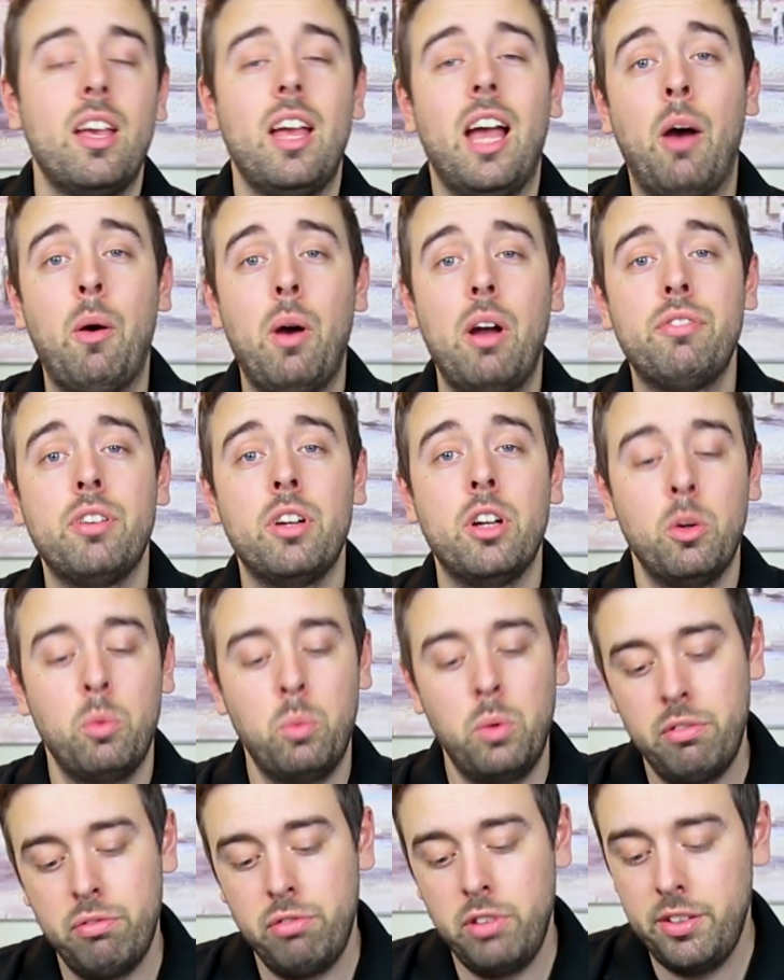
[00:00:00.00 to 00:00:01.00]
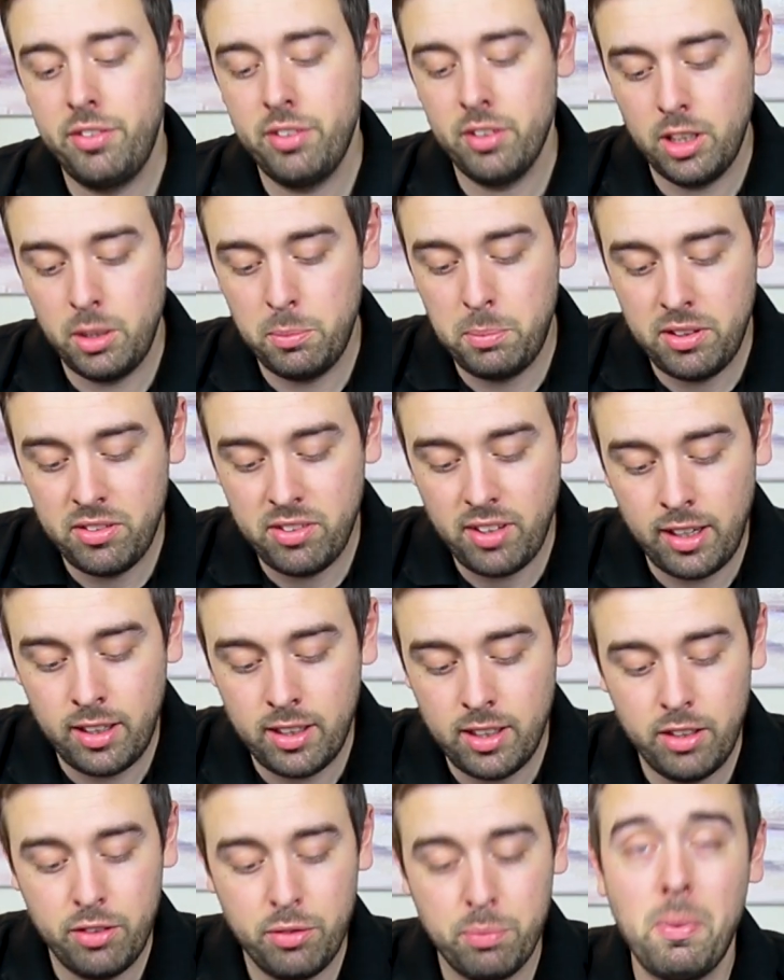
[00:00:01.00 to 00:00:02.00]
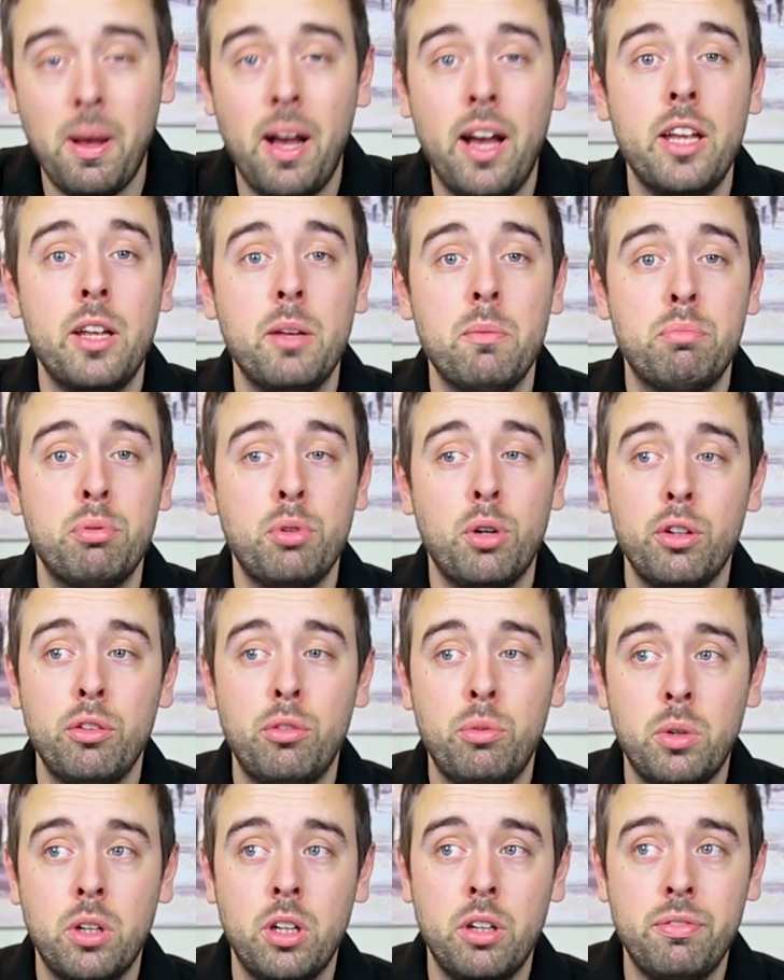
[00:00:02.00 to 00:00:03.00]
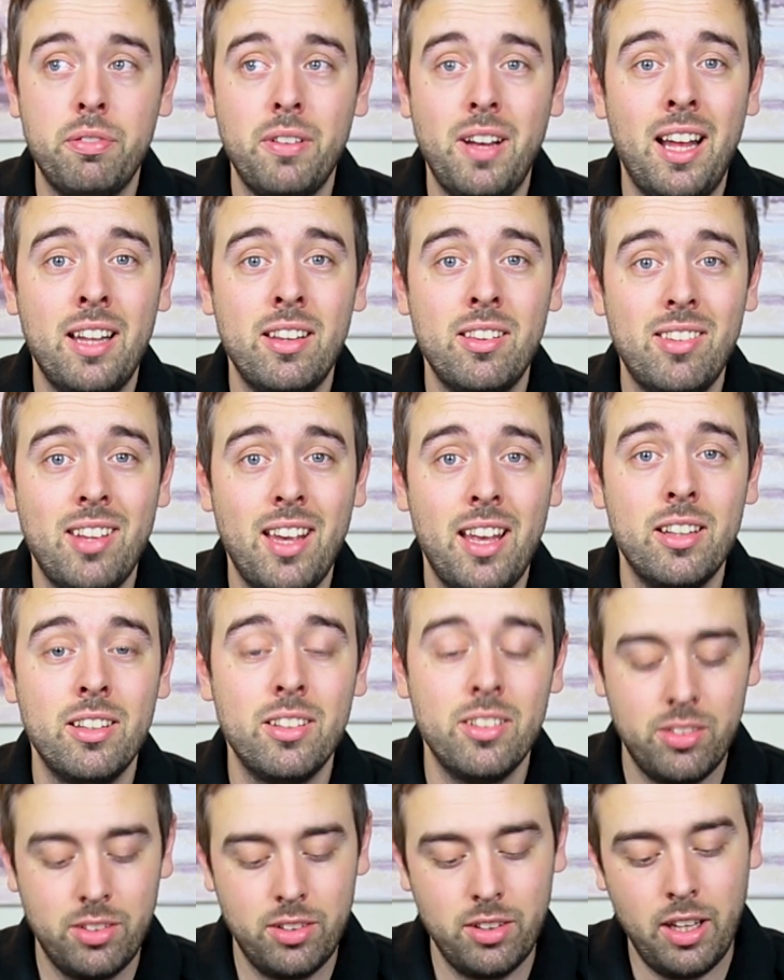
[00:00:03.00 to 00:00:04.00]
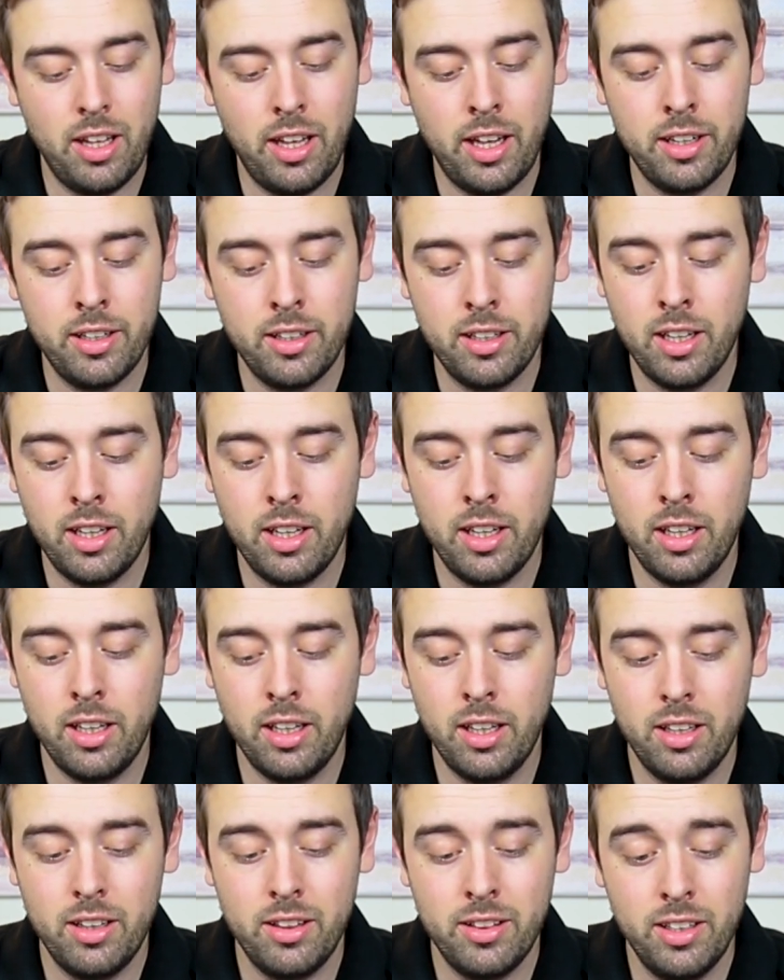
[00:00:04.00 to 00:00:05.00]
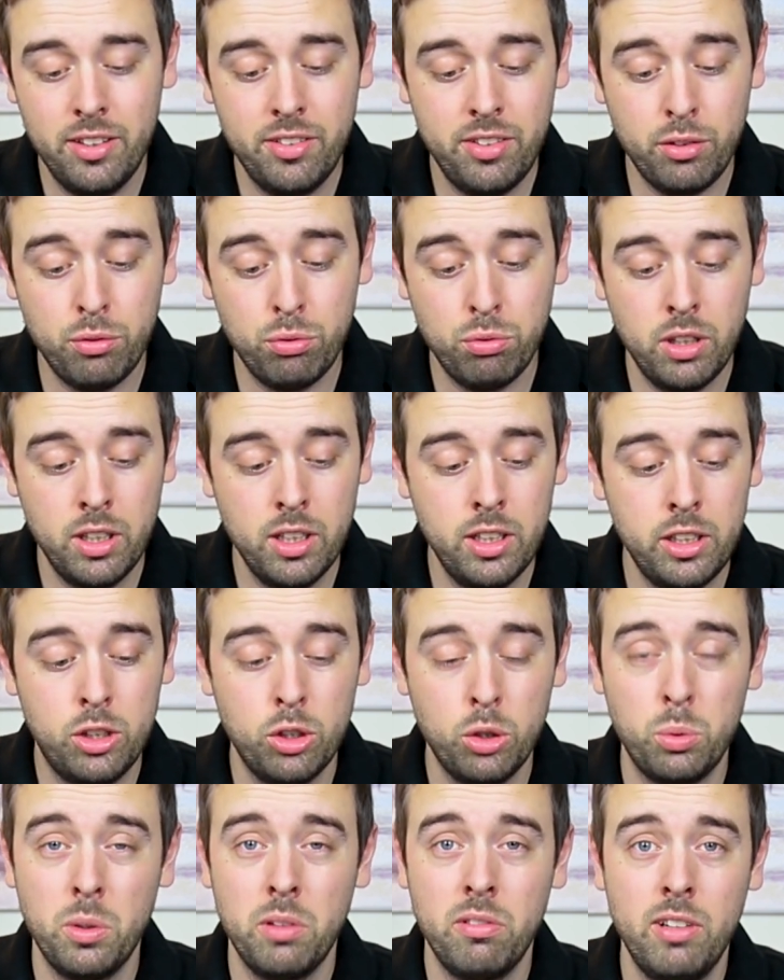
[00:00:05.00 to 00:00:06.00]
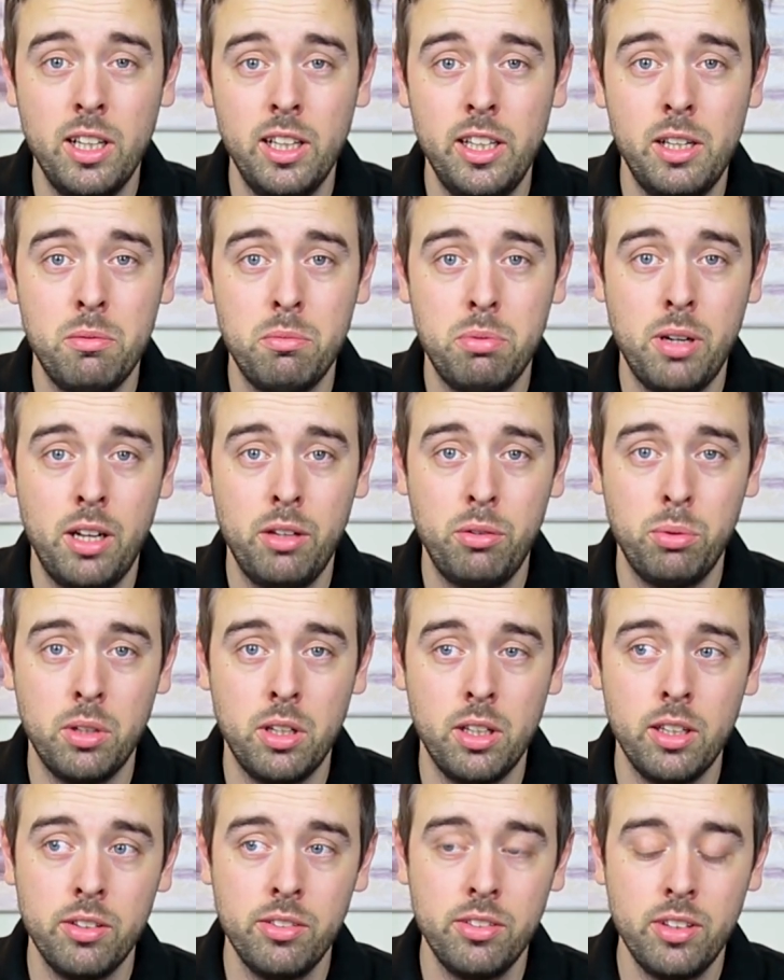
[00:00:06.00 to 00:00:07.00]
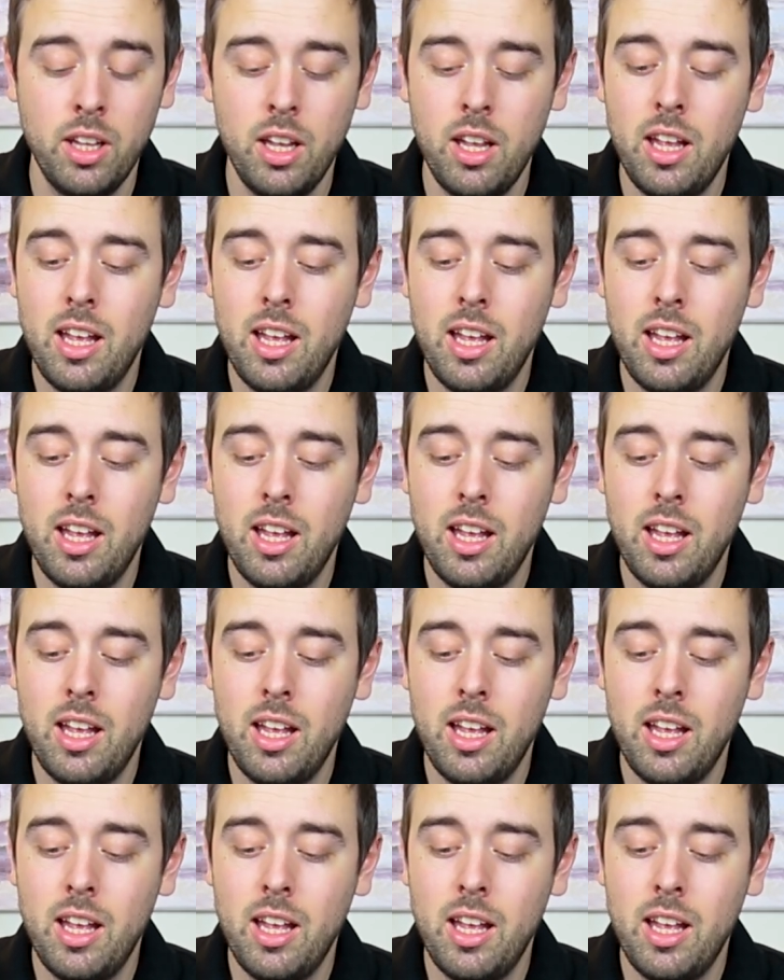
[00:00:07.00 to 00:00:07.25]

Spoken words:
However, we've recently been sent this by Broadsword Antennas, and this is really good. We're really impressed with this.